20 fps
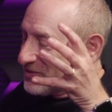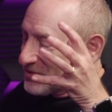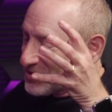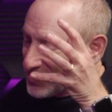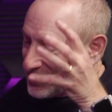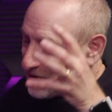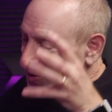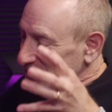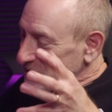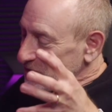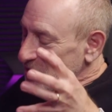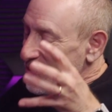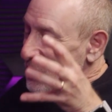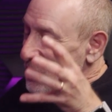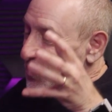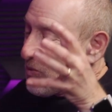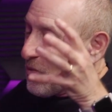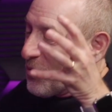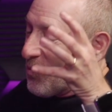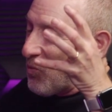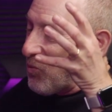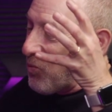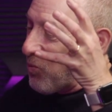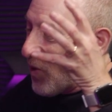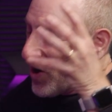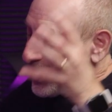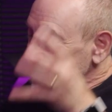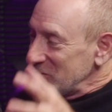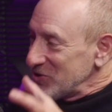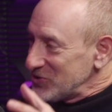We're close. Jesus.
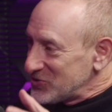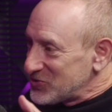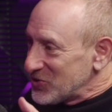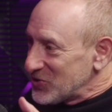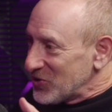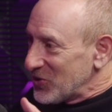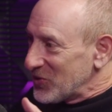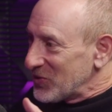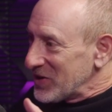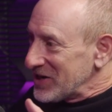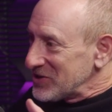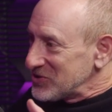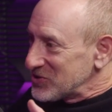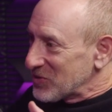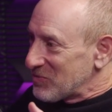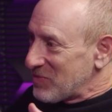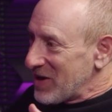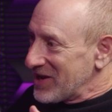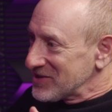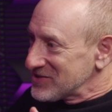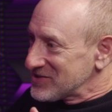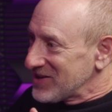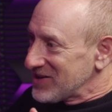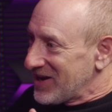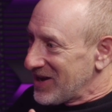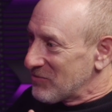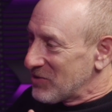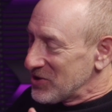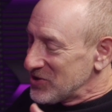What do you do in your pastime?